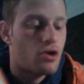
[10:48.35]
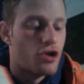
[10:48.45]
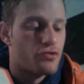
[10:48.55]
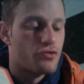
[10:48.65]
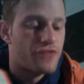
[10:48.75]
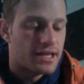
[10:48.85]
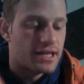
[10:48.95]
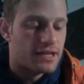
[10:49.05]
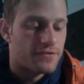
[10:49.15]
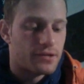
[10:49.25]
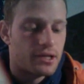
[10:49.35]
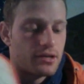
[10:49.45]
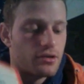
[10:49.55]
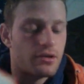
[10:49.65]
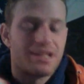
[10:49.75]
Are you thinking
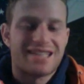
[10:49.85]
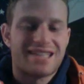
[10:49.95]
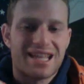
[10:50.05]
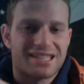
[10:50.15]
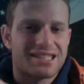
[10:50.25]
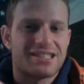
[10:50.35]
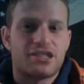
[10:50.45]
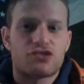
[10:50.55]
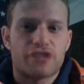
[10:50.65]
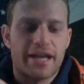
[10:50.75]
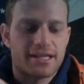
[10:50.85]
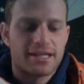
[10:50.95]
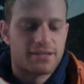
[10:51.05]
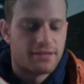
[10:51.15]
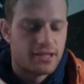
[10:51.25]
differently, intelligently,
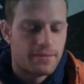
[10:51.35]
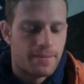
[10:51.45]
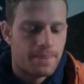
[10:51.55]
creatively?